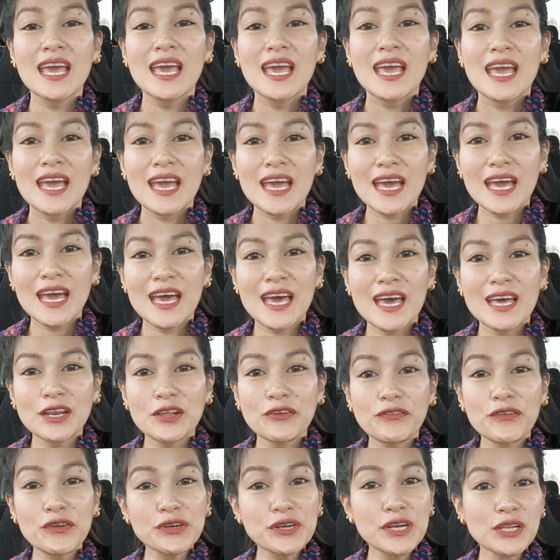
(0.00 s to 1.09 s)
And if
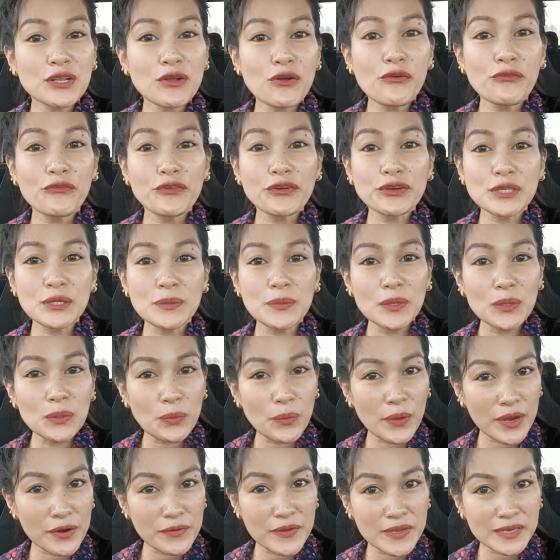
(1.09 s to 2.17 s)
you're not comfortable
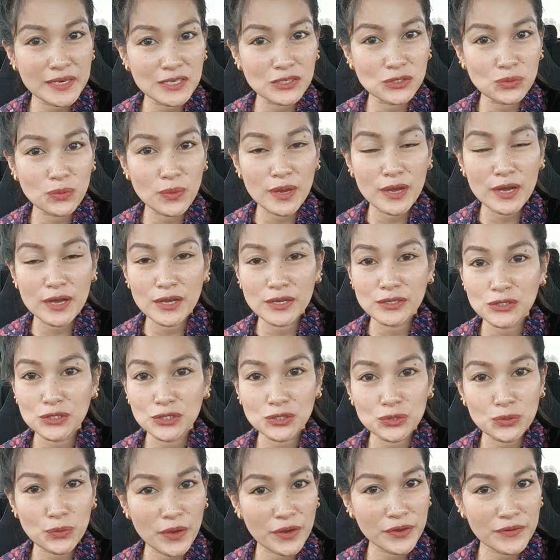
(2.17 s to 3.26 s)
wearing this one, don't
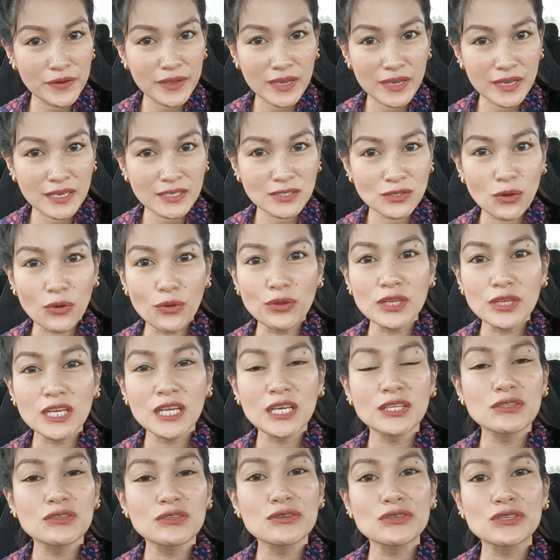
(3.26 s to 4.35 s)
wear it. Only
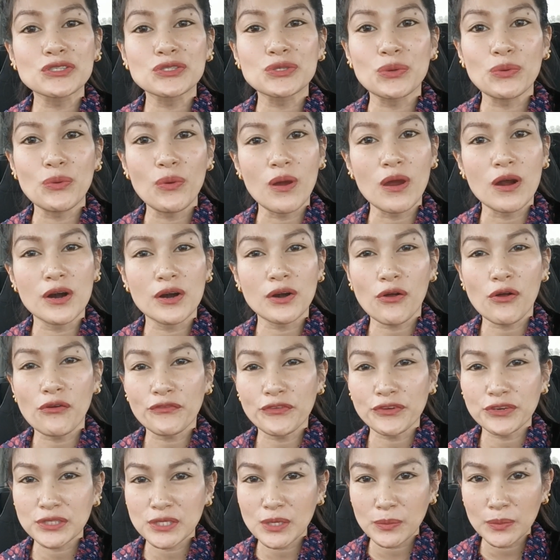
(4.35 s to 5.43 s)
those who are
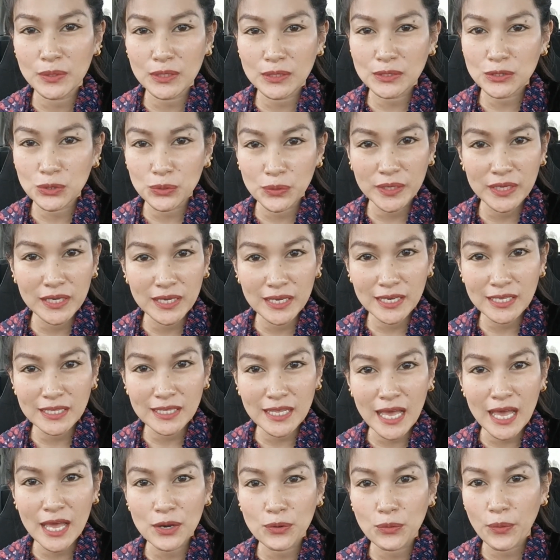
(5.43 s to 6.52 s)
comfortable doing it
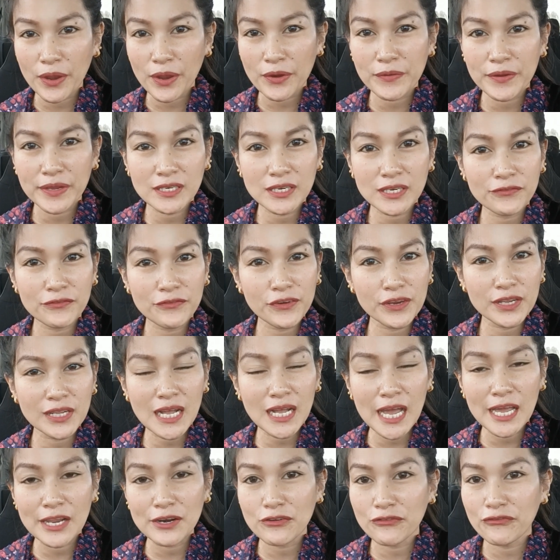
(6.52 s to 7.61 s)
and wearing different
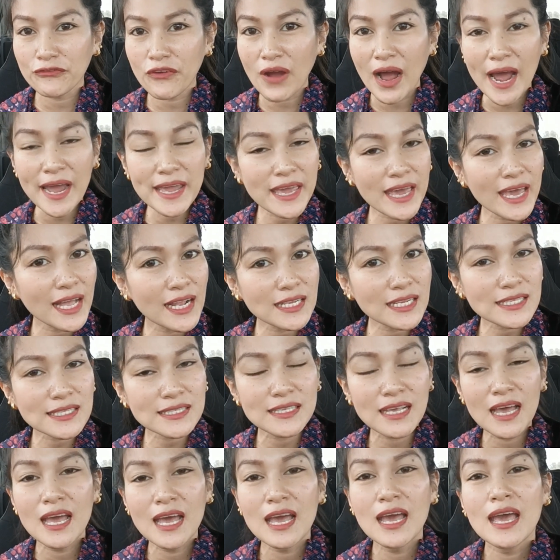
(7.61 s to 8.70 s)
kind of high heels,
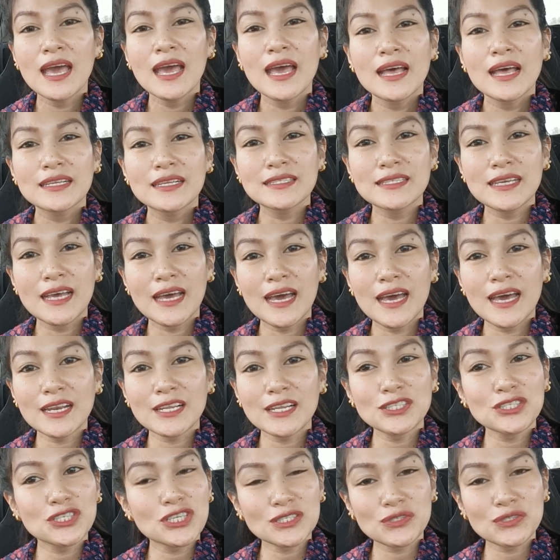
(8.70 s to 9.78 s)
then
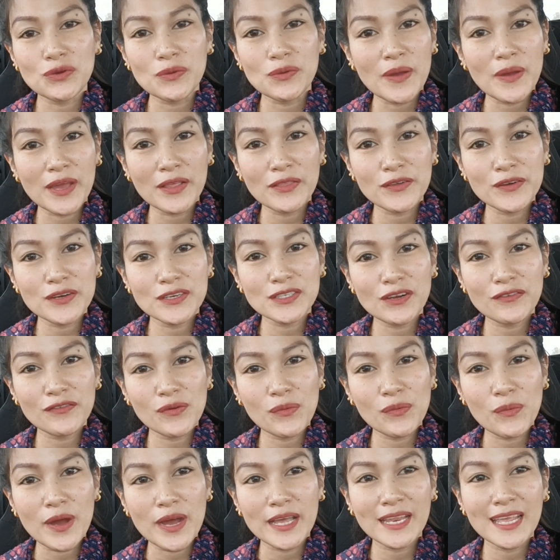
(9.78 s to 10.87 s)
just reminders
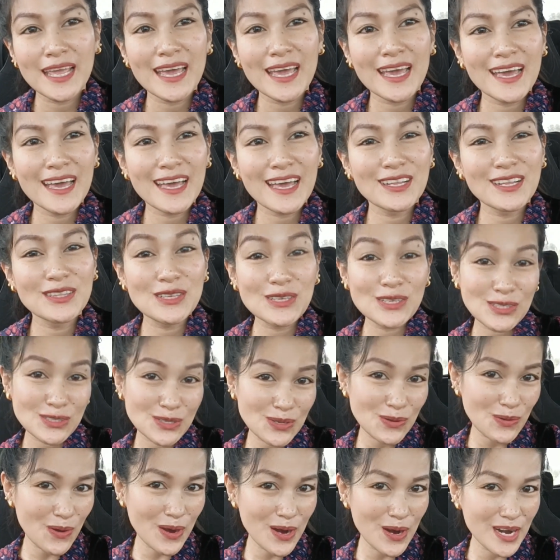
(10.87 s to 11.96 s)
everyone, and those who
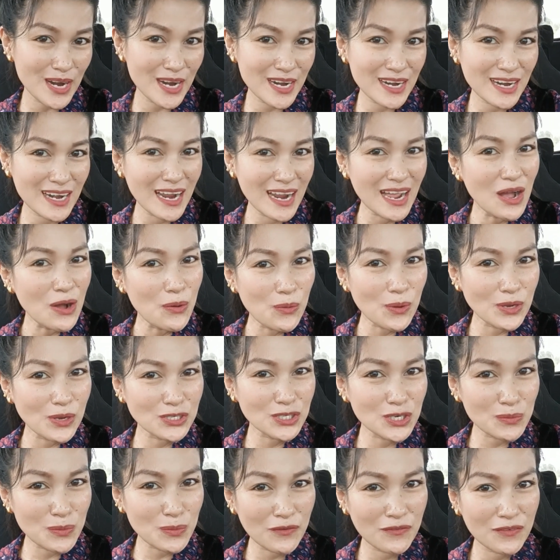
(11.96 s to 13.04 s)
are watching
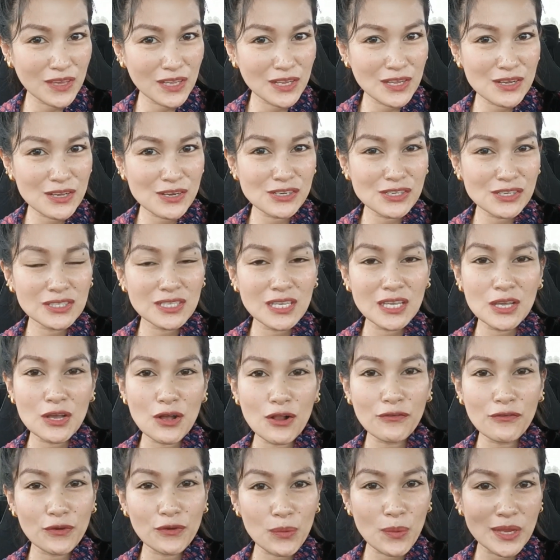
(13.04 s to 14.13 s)
my videos, thank you all
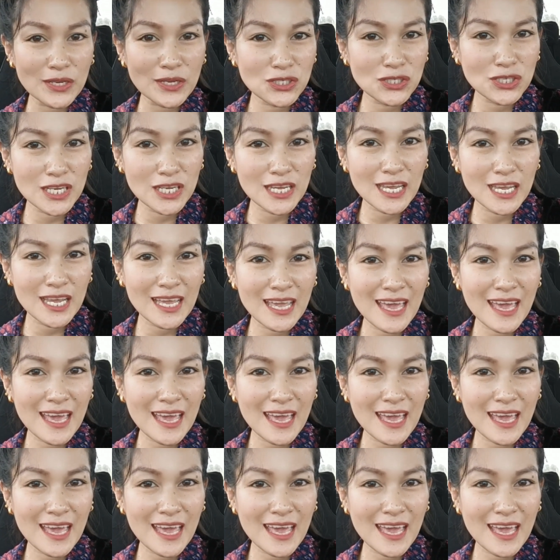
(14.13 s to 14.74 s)
for watching.